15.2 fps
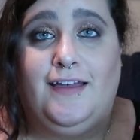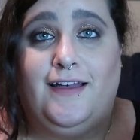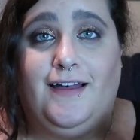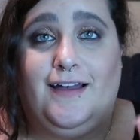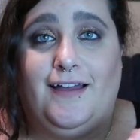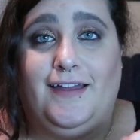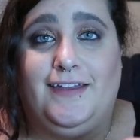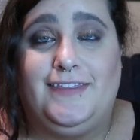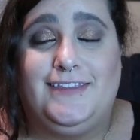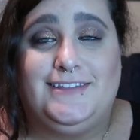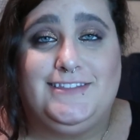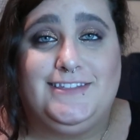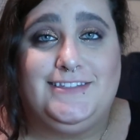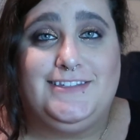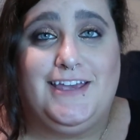Hi,
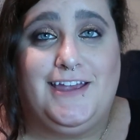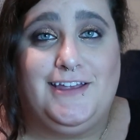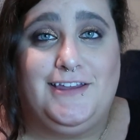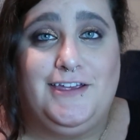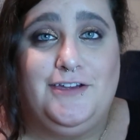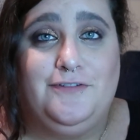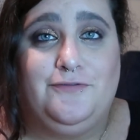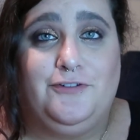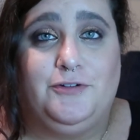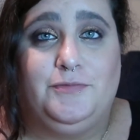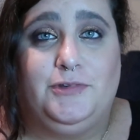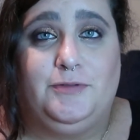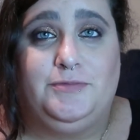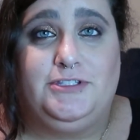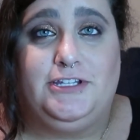this is Katie
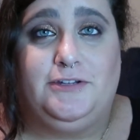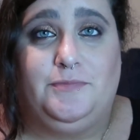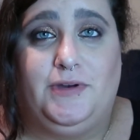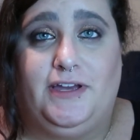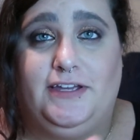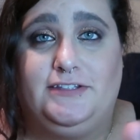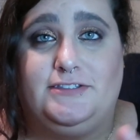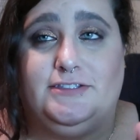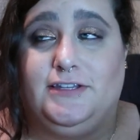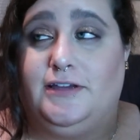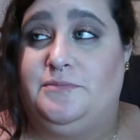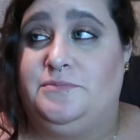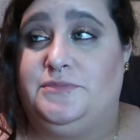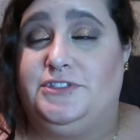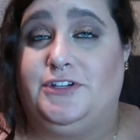from Lipstick Bites.
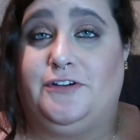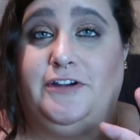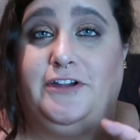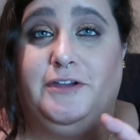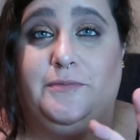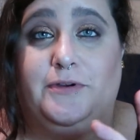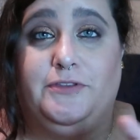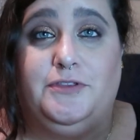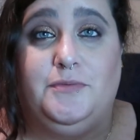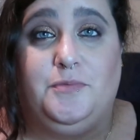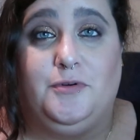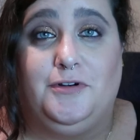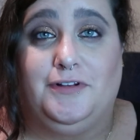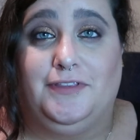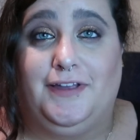I'm sorry about the
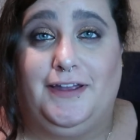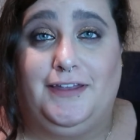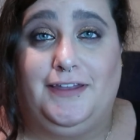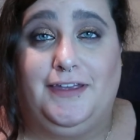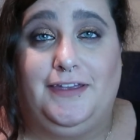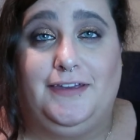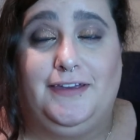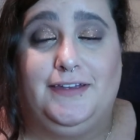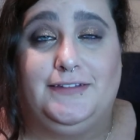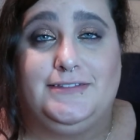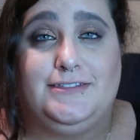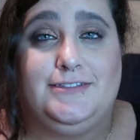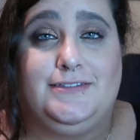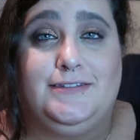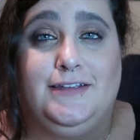poor lighting.
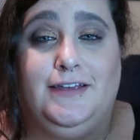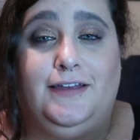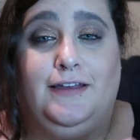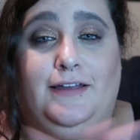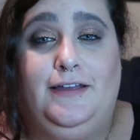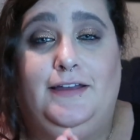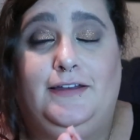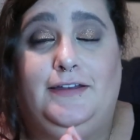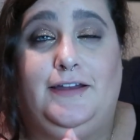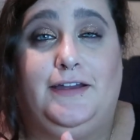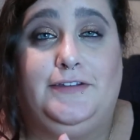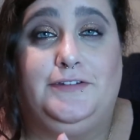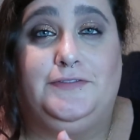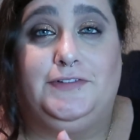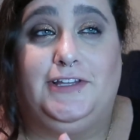It's
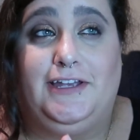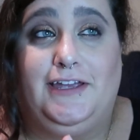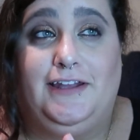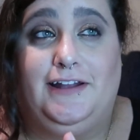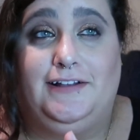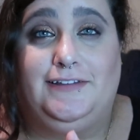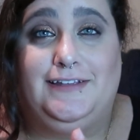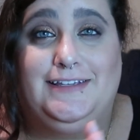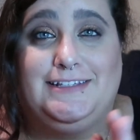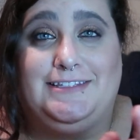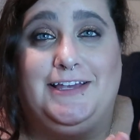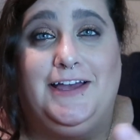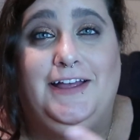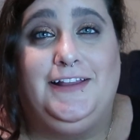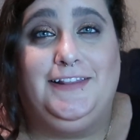kind of late, at
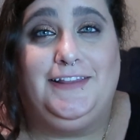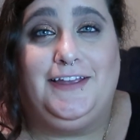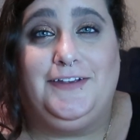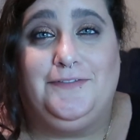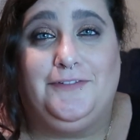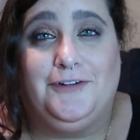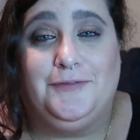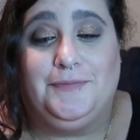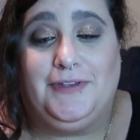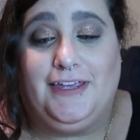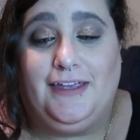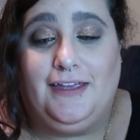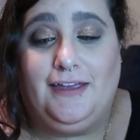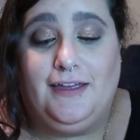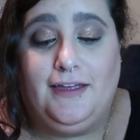least late for
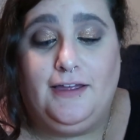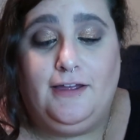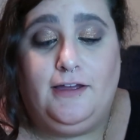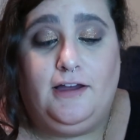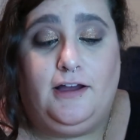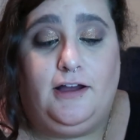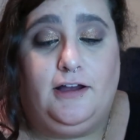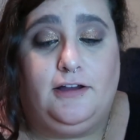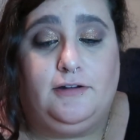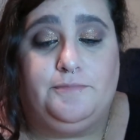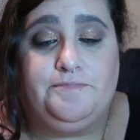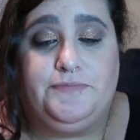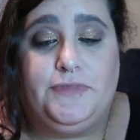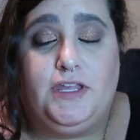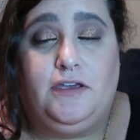me.
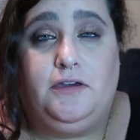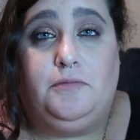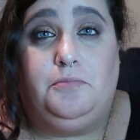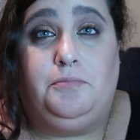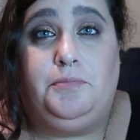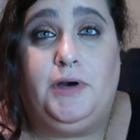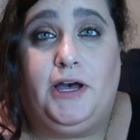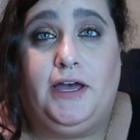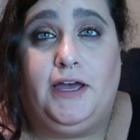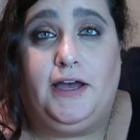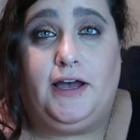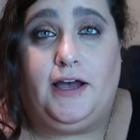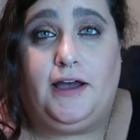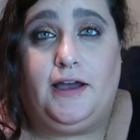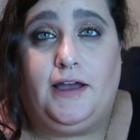But
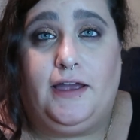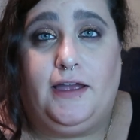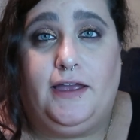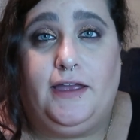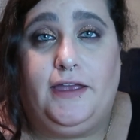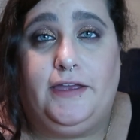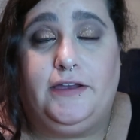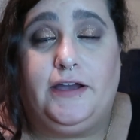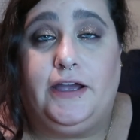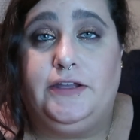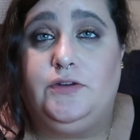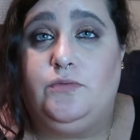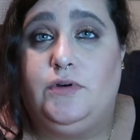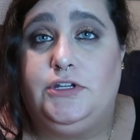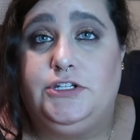I kind
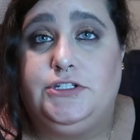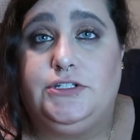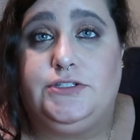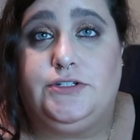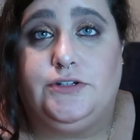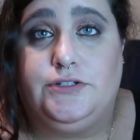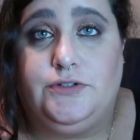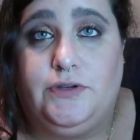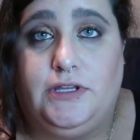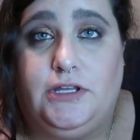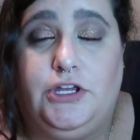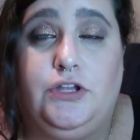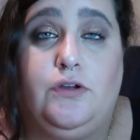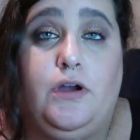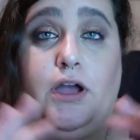of wanted to start doing,
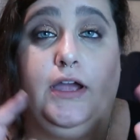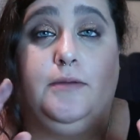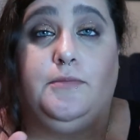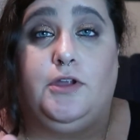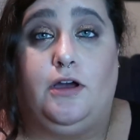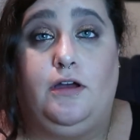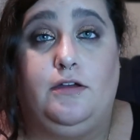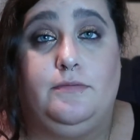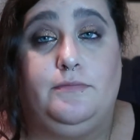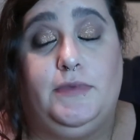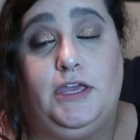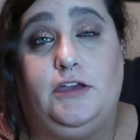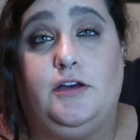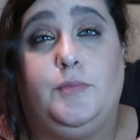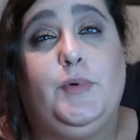I'm not a
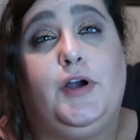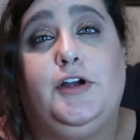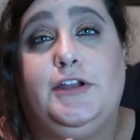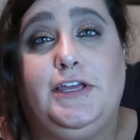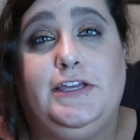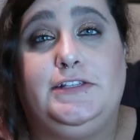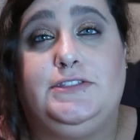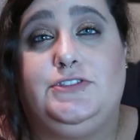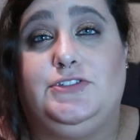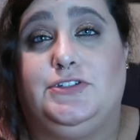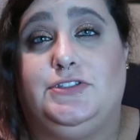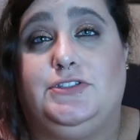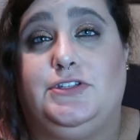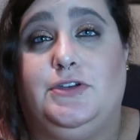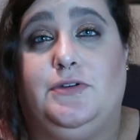makeup artist,
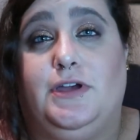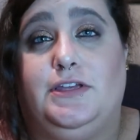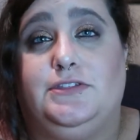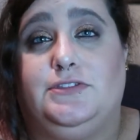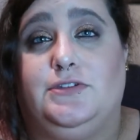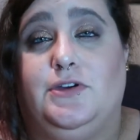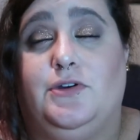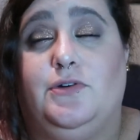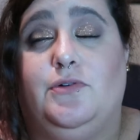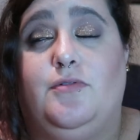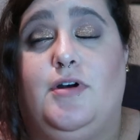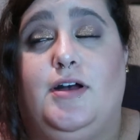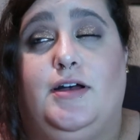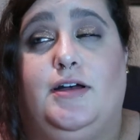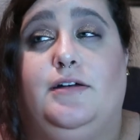just so you guys
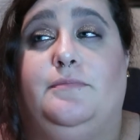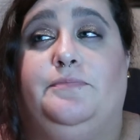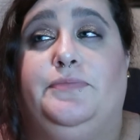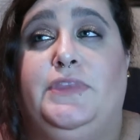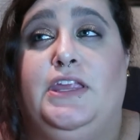know.